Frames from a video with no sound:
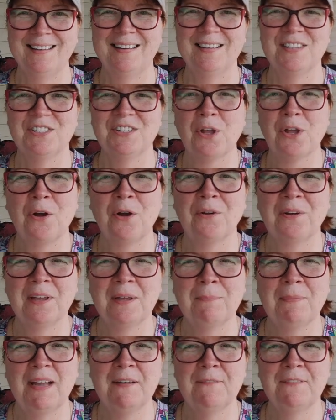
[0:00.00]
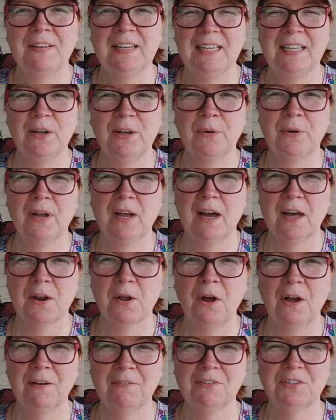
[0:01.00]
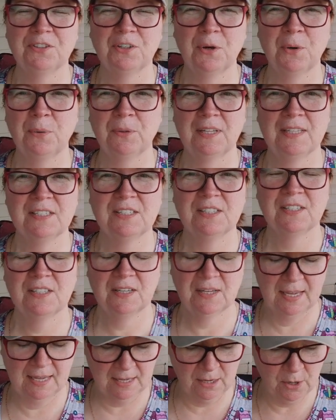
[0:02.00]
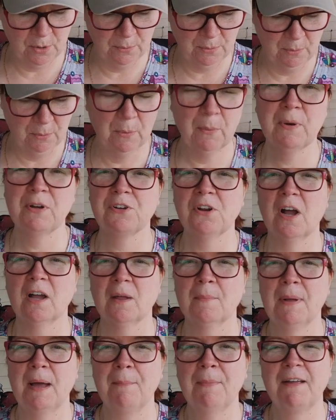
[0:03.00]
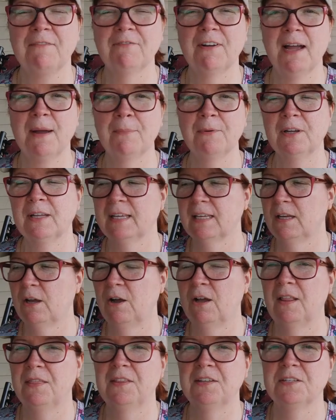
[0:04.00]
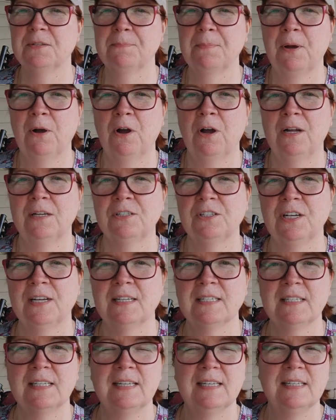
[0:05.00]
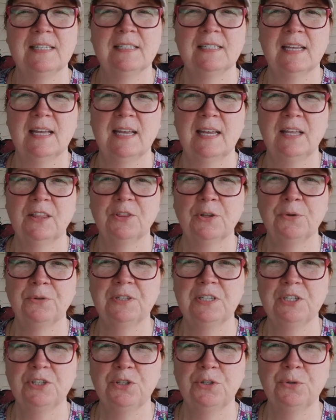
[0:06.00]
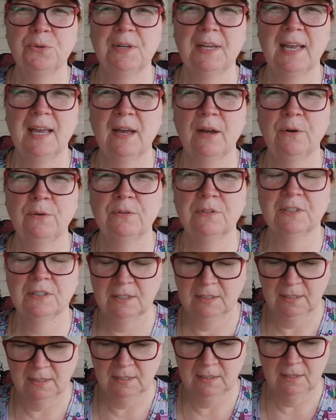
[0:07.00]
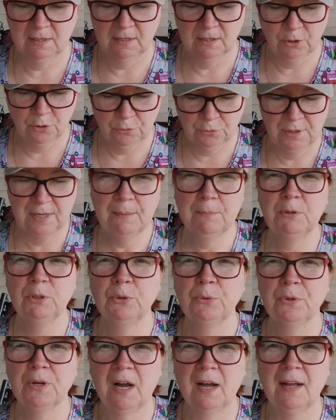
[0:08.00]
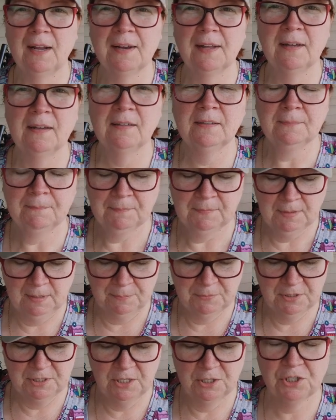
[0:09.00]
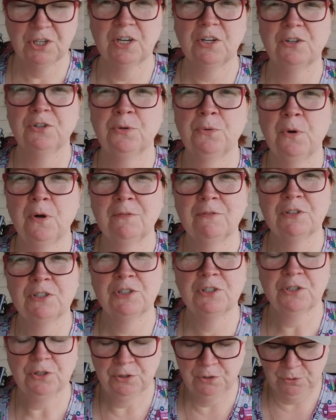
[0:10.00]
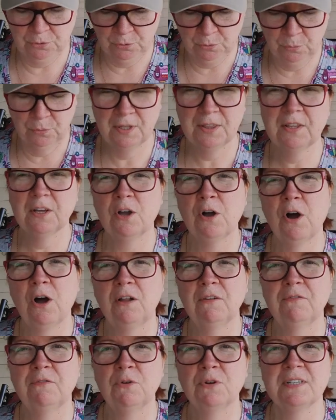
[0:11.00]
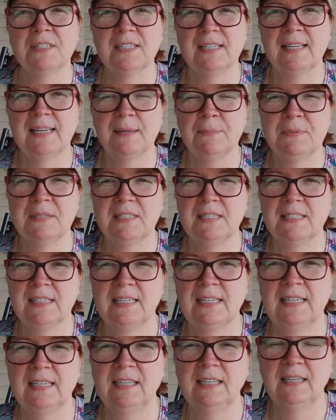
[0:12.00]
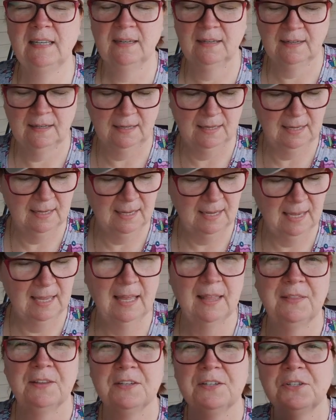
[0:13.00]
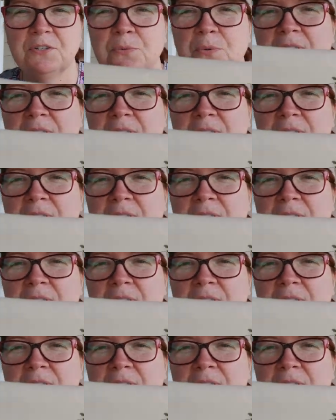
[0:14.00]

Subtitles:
Sorry, my video cut off, so let's get going with what we're talking about. My fabric on this project is a 32 count cream Lugana, stitching 2/2 with the called for DMC, and this is